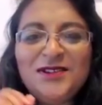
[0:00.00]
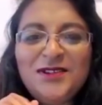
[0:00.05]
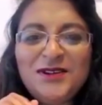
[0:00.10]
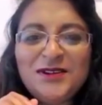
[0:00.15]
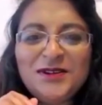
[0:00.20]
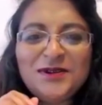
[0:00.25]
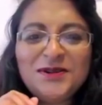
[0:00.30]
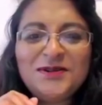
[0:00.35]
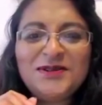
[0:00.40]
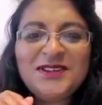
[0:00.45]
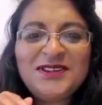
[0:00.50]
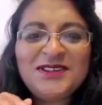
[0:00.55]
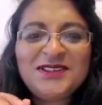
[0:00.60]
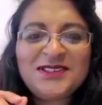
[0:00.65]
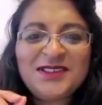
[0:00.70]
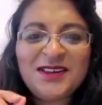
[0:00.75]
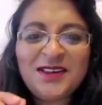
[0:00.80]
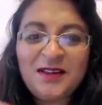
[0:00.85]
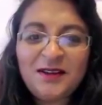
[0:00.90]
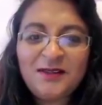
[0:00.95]
you
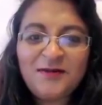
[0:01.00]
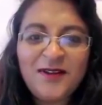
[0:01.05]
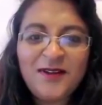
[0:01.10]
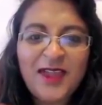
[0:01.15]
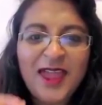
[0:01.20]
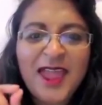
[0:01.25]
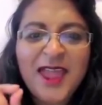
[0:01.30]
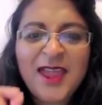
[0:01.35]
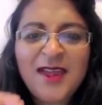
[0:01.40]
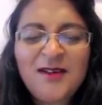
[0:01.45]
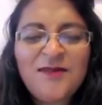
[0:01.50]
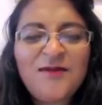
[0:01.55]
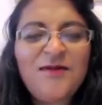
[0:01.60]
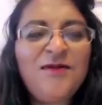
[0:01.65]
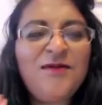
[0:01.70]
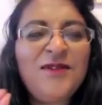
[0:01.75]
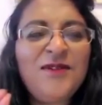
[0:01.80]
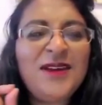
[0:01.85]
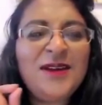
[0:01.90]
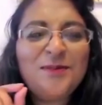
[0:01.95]
deserve
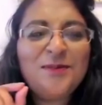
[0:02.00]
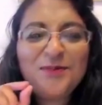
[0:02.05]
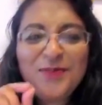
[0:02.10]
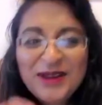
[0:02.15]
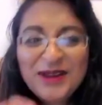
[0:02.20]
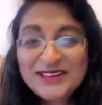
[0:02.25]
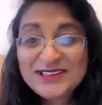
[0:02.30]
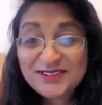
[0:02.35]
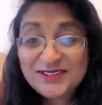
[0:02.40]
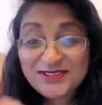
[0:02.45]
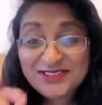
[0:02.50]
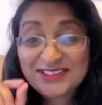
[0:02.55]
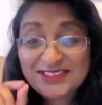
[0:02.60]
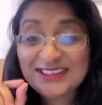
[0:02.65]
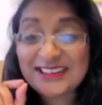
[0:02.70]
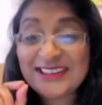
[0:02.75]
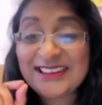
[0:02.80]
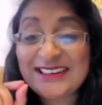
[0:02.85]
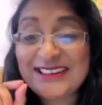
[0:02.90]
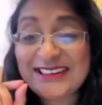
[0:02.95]
every bit of
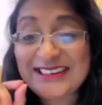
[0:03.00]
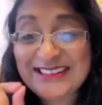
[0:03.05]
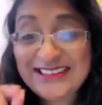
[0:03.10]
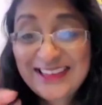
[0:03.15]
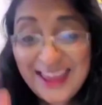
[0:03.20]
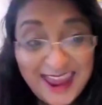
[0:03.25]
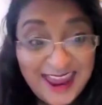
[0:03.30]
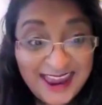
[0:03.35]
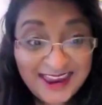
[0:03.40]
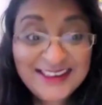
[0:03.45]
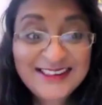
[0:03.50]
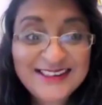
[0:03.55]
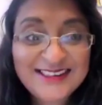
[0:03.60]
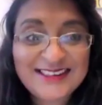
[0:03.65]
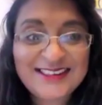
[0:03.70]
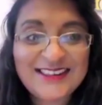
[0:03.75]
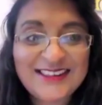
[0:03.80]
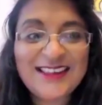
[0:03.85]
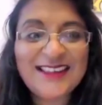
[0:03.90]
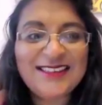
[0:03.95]

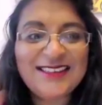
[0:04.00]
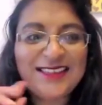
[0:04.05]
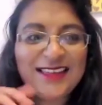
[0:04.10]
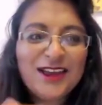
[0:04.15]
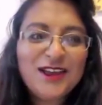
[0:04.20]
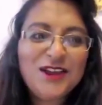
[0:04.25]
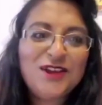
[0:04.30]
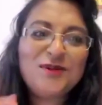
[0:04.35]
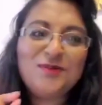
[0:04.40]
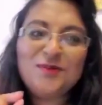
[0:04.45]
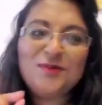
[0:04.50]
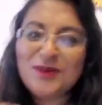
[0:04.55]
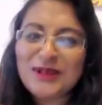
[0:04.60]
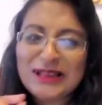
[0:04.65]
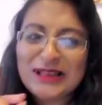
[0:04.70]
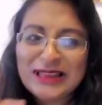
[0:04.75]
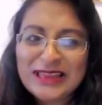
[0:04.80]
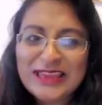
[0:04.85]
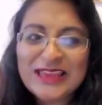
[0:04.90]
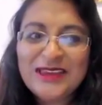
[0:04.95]
success that you
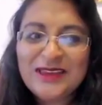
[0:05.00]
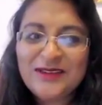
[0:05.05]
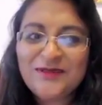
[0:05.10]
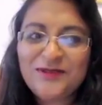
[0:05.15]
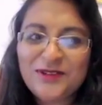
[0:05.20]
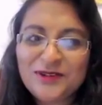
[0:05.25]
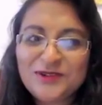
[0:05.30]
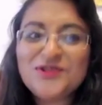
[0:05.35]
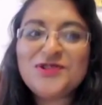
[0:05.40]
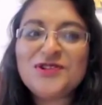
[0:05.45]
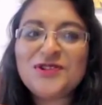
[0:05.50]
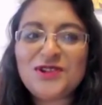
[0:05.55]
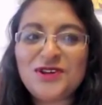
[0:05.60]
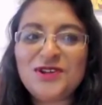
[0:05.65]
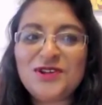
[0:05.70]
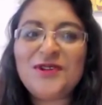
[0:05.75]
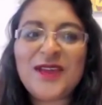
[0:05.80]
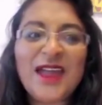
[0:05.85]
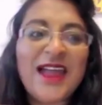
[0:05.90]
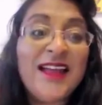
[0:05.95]
believe
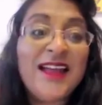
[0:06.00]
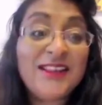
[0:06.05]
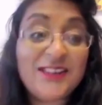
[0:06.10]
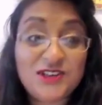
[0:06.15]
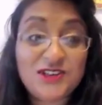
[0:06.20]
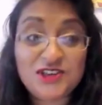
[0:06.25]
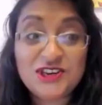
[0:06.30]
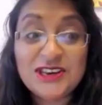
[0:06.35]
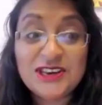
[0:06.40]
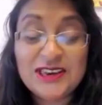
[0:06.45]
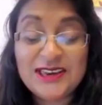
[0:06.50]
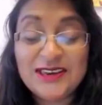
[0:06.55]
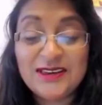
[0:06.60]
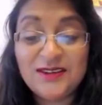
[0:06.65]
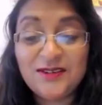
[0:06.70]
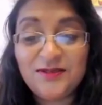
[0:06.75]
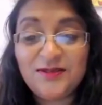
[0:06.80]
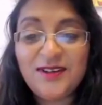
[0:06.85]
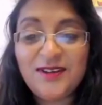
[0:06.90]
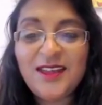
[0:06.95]
you can
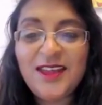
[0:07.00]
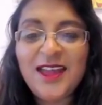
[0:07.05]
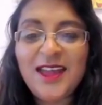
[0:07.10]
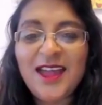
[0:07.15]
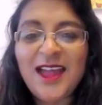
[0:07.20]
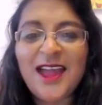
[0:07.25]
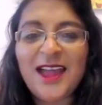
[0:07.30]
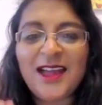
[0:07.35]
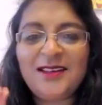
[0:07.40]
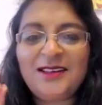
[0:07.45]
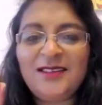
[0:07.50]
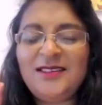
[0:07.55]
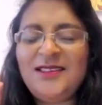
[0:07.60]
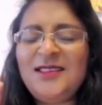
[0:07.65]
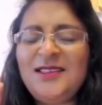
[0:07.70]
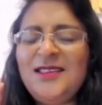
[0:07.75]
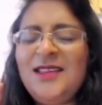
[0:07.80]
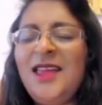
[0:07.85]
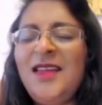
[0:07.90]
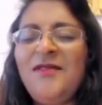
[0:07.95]
achieve,
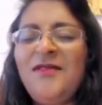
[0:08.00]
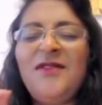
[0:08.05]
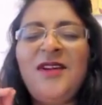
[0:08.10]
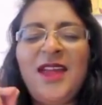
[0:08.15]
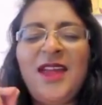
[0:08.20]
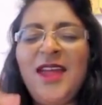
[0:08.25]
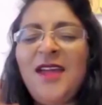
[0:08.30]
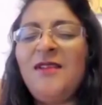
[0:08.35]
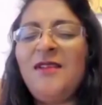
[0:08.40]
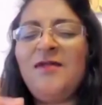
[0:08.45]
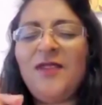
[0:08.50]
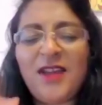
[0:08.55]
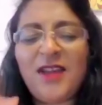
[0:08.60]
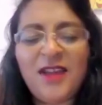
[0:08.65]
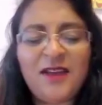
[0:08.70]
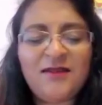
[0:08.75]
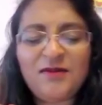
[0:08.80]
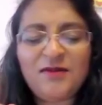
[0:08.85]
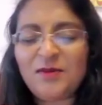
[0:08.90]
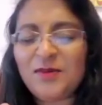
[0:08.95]
and never ever
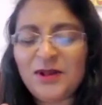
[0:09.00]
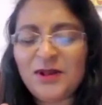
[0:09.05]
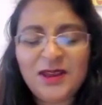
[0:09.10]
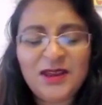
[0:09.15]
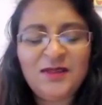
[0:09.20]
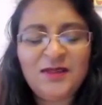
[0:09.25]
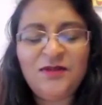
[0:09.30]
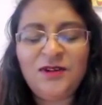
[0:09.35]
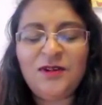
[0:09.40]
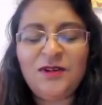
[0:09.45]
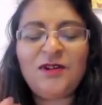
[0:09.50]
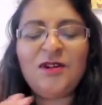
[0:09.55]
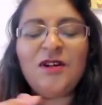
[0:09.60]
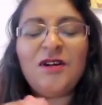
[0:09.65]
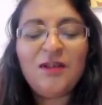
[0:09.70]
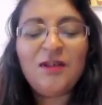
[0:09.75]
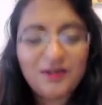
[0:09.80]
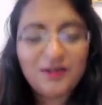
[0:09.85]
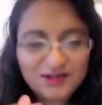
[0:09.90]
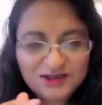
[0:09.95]
ever believe you
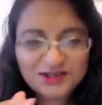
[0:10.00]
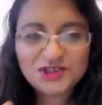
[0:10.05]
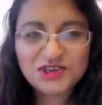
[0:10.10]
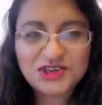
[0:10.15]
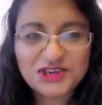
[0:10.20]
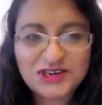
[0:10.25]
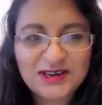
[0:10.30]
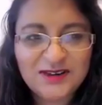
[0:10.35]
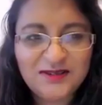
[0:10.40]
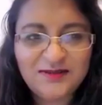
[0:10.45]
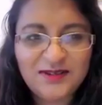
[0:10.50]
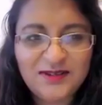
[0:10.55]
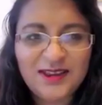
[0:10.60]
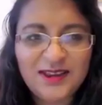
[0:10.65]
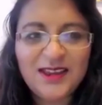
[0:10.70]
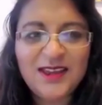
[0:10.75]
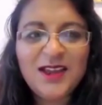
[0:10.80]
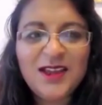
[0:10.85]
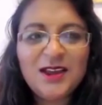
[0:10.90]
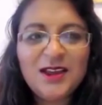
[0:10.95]
can't achieve it.
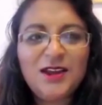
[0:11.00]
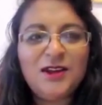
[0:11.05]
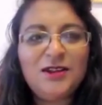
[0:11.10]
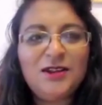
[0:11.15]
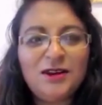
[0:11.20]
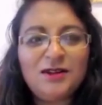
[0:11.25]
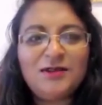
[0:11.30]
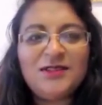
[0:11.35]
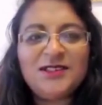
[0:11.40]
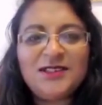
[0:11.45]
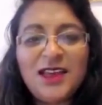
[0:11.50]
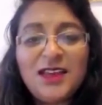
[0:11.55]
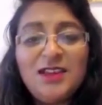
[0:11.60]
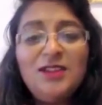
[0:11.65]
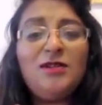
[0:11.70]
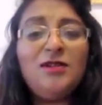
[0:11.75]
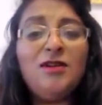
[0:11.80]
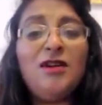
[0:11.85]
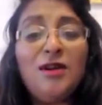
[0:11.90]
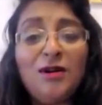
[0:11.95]
You know, set
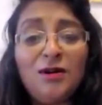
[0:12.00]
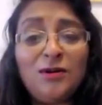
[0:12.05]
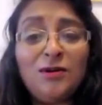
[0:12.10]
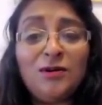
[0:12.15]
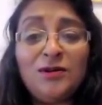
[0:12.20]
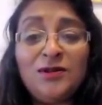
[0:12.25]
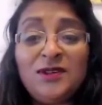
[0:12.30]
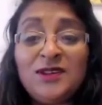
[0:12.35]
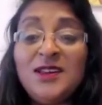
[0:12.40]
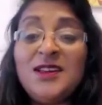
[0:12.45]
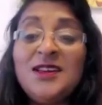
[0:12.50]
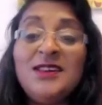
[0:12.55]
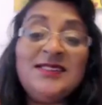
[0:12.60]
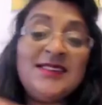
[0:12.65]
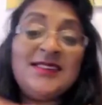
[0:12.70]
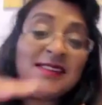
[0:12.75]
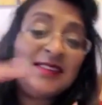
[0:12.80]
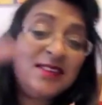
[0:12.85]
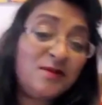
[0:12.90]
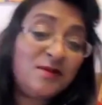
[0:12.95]
your goals,
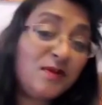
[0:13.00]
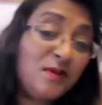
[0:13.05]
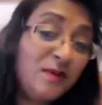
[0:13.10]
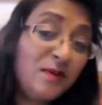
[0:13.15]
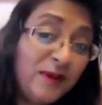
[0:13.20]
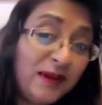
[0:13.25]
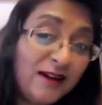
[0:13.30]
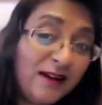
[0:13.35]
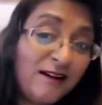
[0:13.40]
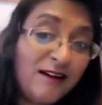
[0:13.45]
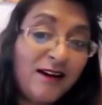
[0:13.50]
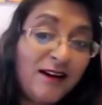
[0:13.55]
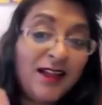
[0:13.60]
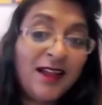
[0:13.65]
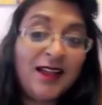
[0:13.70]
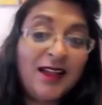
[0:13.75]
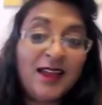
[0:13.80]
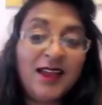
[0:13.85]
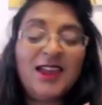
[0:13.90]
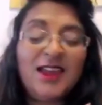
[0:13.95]
set them a bit
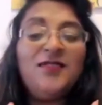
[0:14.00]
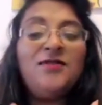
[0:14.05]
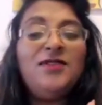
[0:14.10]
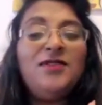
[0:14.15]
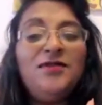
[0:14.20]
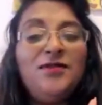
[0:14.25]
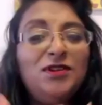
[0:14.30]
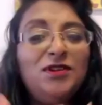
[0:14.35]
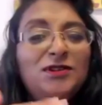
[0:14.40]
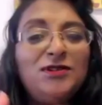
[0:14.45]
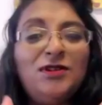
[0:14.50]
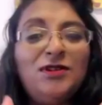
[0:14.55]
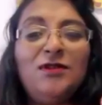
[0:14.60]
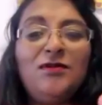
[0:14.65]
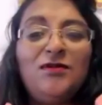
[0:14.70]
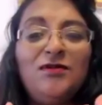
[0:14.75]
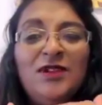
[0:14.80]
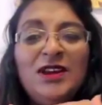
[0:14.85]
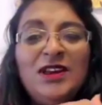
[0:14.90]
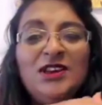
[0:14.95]
higher. Even if you
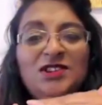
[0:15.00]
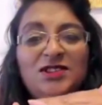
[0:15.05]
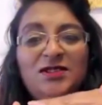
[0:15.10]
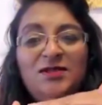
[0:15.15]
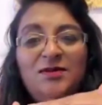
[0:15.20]
don't reach